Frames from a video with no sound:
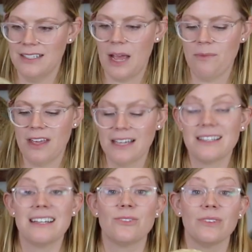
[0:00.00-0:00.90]
type
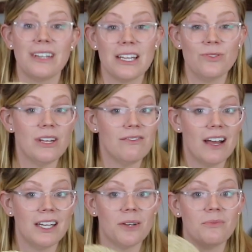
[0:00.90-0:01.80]
things, and it's really nice you can
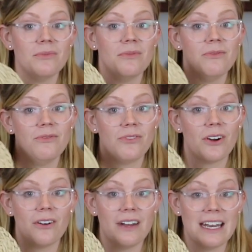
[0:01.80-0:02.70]
find them
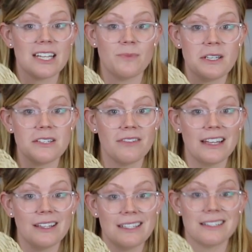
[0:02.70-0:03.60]
for inexpensive
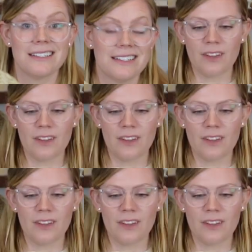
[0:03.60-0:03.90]
like this.